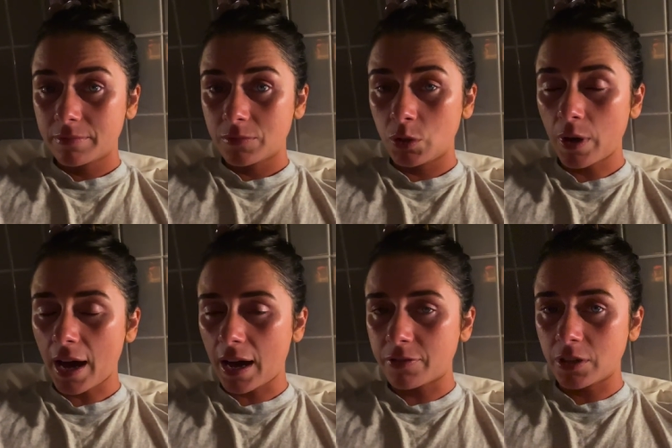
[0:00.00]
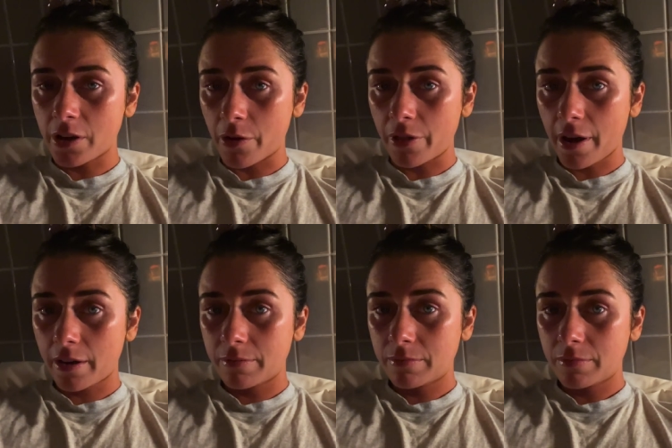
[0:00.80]
You have to go
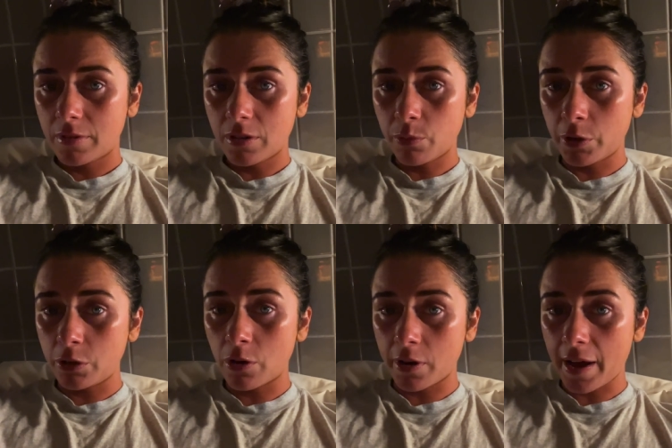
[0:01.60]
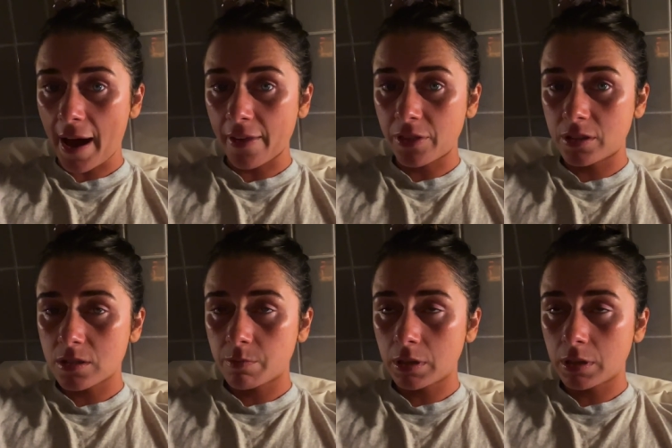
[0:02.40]
there when you go to Athens.